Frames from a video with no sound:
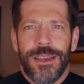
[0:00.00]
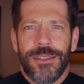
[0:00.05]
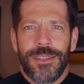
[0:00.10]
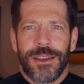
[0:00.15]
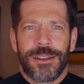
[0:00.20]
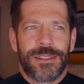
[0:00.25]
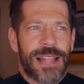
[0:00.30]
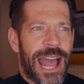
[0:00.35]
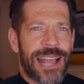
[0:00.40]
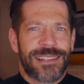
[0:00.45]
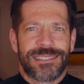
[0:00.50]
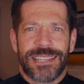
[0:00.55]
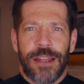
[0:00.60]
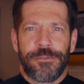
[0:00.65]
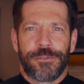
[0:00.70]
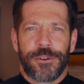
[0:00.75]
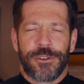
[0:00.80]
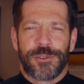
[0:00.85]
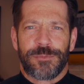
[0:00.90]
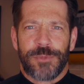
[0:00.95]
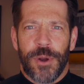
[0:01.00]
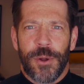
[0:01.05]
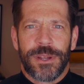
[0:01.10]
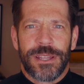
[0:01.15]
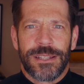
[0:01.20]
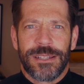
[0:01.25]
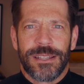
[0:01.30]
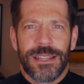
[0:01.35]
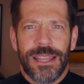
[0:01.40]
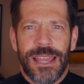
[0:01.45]
the glass after it's
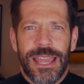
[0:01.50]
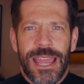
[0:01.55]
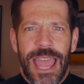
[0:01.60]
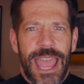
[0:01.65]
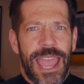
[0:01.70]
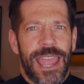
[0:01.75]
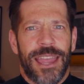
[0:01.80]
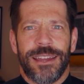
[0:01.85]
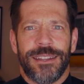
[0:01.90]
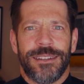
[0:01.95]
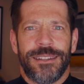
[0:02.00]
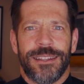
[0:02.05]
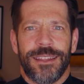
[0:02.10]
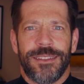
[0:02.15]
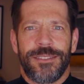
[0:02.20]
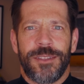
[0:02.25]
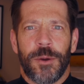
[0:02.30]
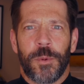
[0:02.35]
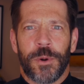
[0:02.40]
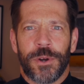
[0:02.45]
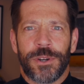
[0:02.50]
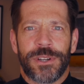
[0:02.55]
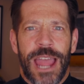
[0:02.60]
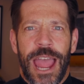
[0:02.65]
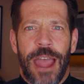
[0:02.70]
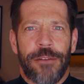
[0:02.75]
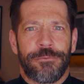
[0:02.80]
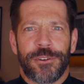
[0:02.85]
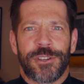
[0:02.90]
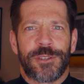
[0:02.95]
broken, and the word
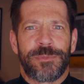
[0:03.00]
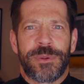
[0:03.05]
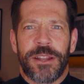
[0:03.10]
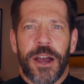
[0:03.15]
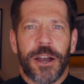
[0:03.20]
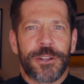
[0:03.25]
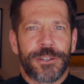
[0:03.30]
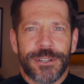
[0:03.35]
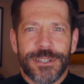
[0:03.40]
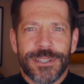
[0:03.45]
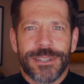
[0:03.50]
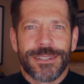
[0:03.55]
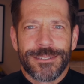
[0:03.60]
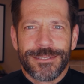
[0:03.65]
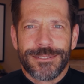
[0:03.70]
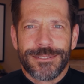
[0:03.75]
after it's been uttered.